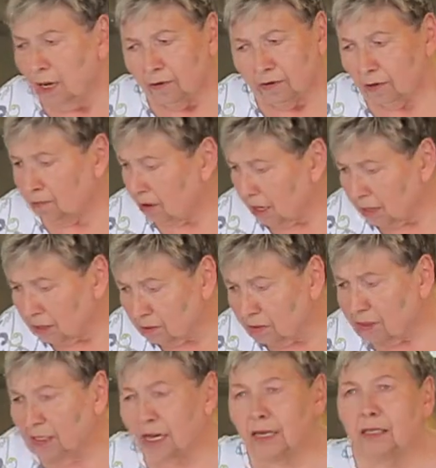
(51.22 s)
the price
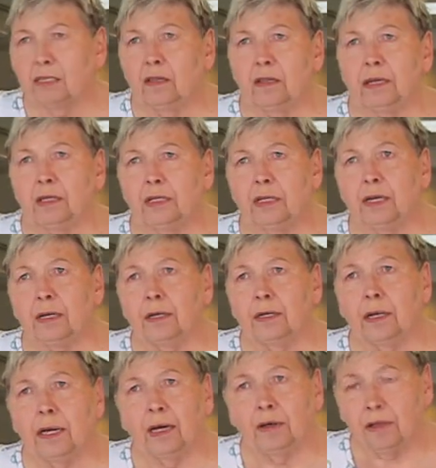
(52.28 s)
was excellent.
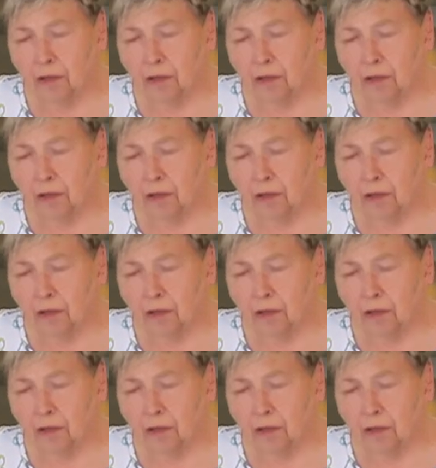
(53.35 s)
And, uh,